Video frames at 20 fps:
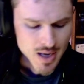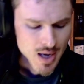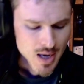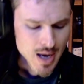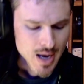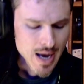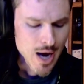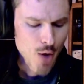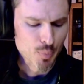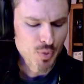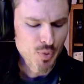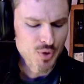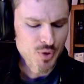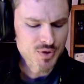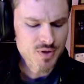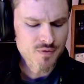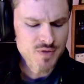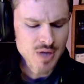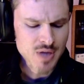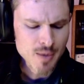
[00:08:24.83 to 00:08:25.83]
Outbursts
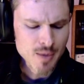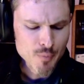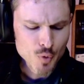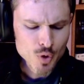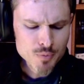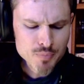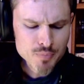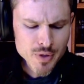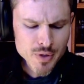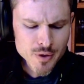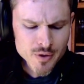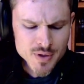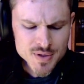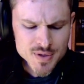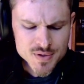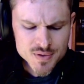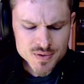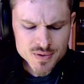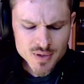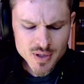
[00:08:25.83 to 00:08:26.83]
of temper and
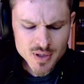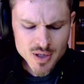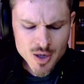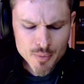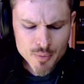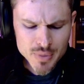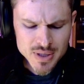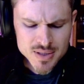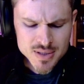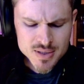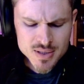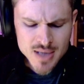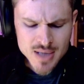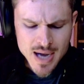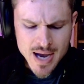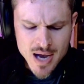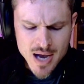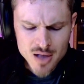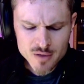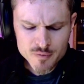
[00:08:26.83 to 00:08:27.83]
bitterness that accompany
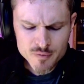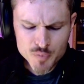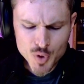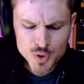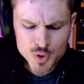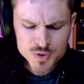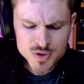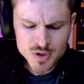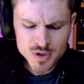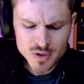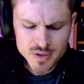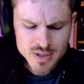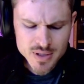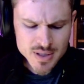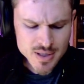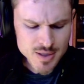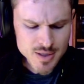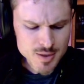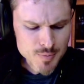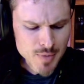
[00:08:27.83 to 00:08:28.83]
denial of personal
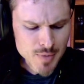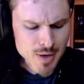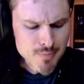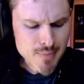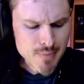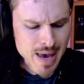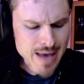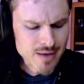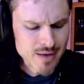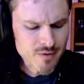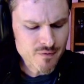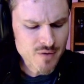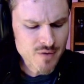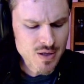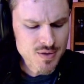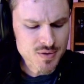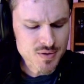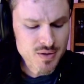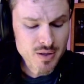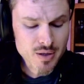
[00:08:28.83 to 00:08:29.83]
needs may
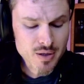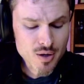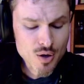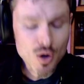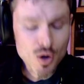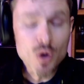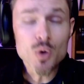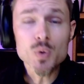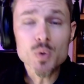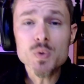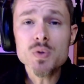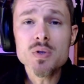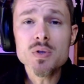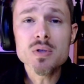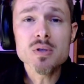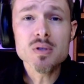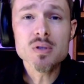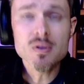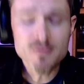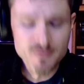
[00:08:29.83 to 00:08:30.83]
manifest in a
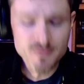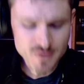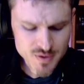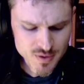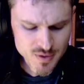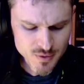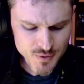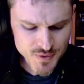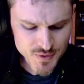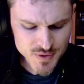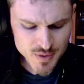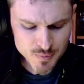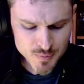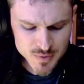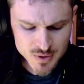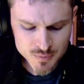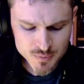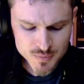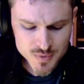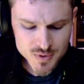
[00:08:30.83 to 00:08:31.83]
host of physical
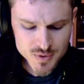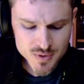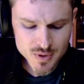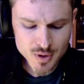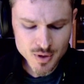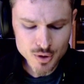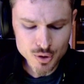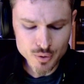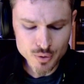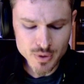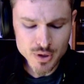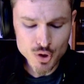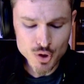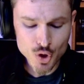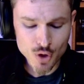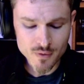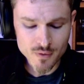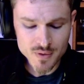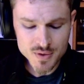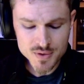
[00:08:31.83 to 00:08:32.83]
symptoms, including
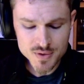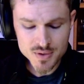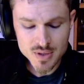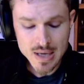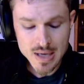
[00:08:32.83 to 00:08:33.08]
nervous